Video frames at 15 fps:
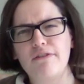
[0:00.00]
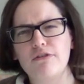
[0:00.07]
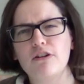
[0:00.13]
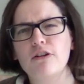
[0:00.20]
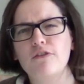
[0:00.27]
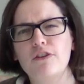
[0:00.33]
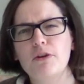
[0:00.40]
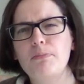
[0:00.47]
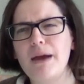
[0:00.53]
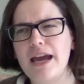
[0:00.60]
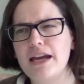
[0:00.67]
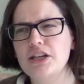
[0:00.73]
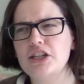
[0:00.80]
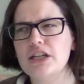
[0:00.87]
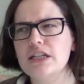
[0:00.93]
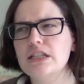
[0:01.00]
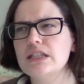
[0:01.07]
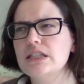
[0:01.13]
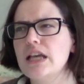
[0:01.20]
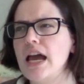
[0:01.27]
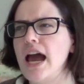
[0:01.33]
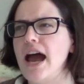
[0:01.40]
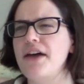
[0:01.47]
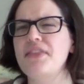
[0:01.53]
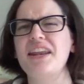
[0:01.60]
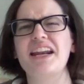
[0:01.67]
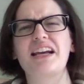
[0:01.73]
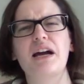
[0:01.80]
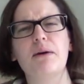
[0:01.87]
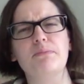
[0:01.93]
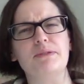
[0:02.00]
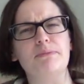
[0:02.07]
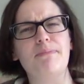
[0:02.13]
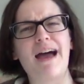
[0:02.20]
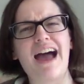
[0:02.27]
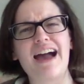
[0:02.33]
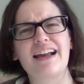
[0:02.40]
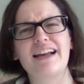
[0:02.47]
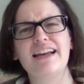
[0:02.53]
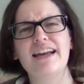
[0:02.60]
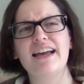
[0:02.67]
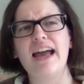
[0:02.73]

for a few pages and then it comes back.